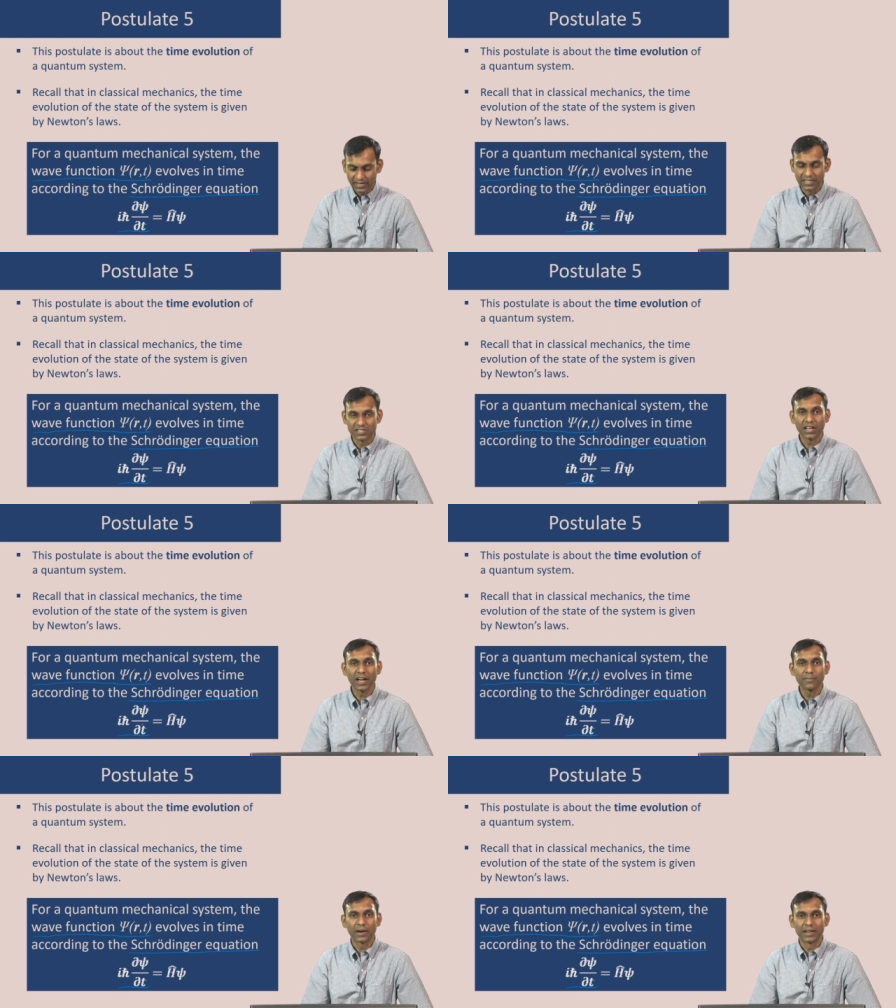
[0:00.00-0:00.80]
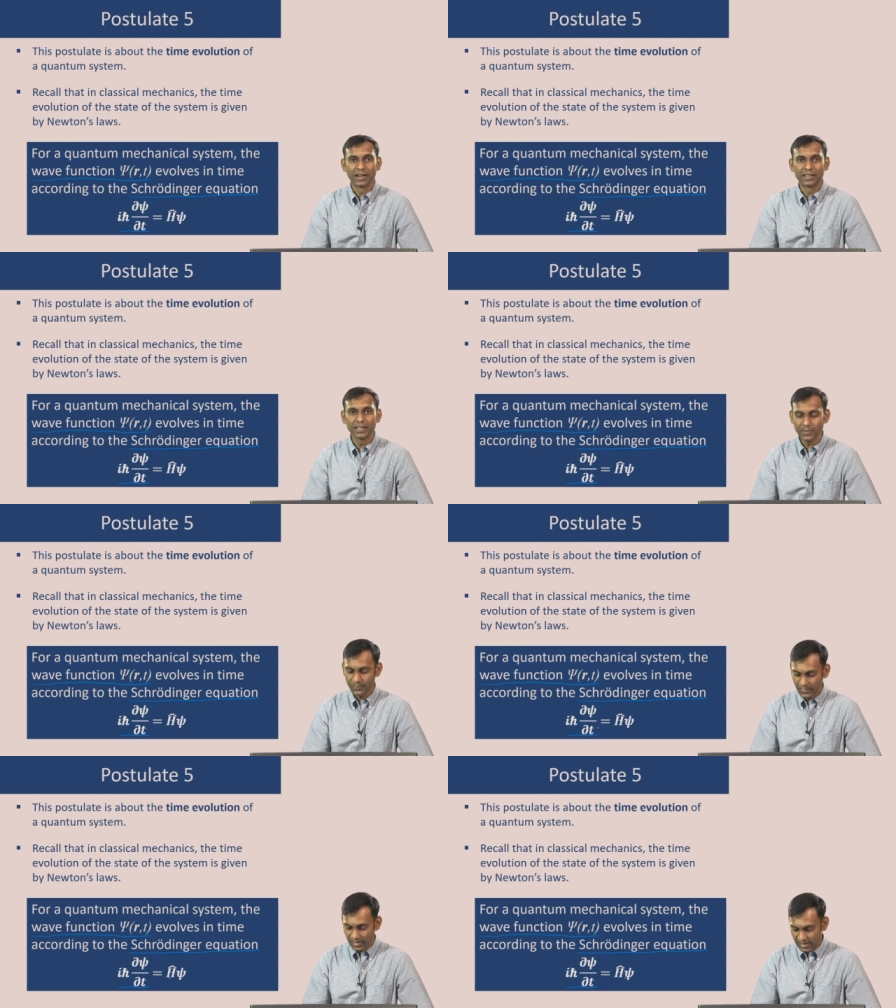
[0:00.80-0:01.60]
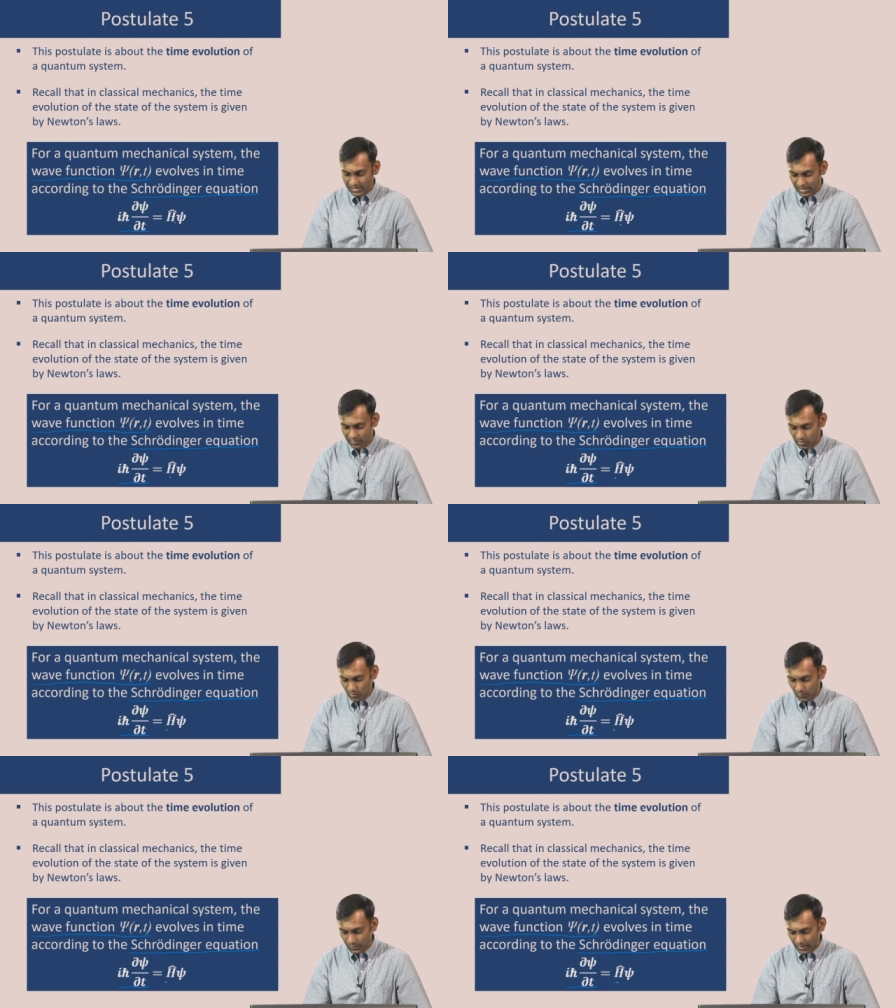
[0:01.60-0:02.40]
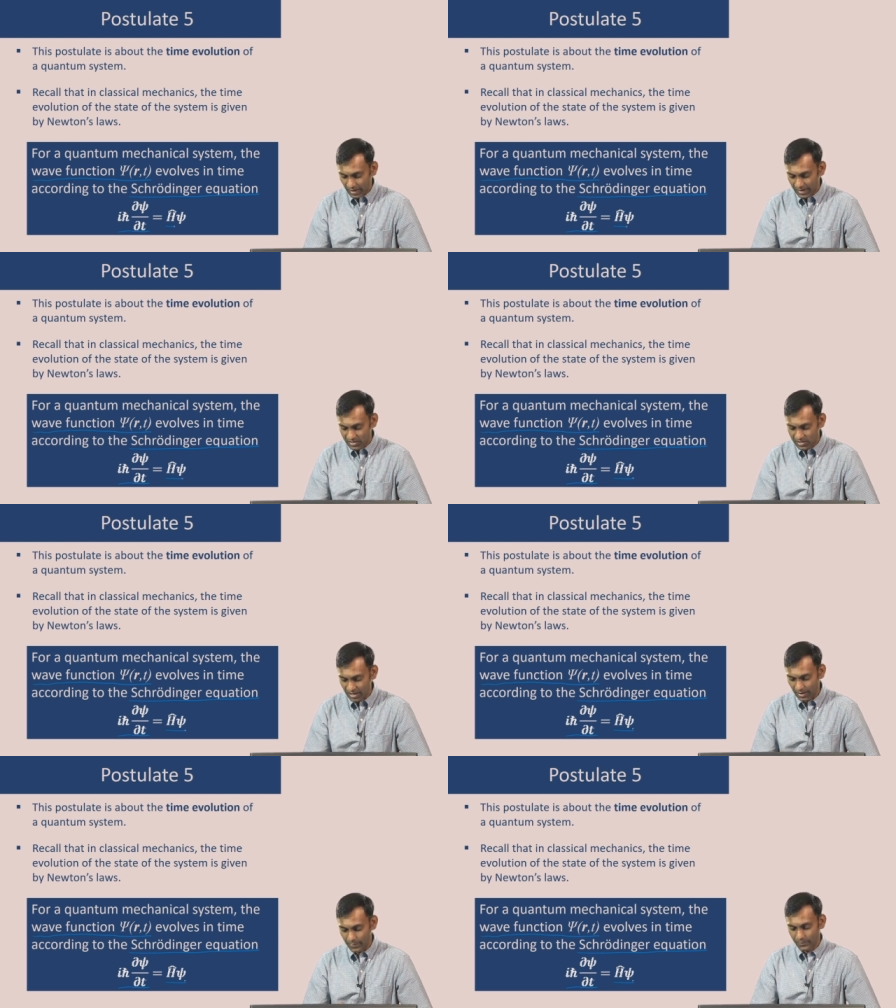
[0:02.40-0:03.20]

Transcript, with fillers: del psi by del t is equal to h psi.